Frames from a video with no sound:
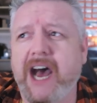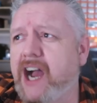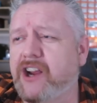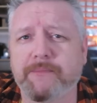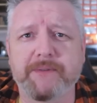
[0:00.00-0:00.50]

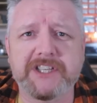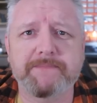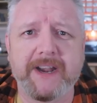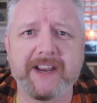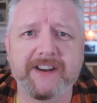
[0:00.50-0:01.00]
uh, could be
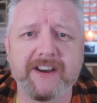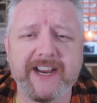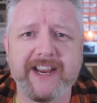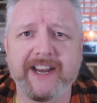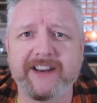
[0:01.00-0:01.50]
spending a
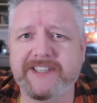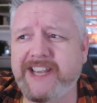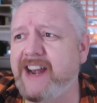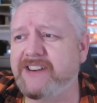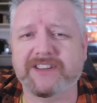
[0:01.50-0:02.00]
night in a
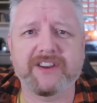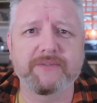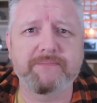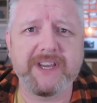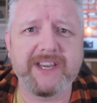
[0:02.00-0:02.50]
tent,
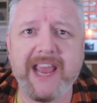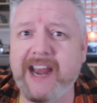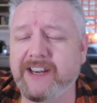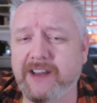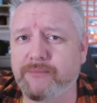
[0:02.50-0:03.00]
could be
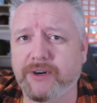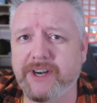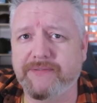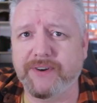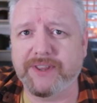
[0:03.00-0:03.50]
any number of
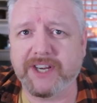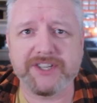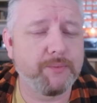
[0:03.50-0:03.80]
different things.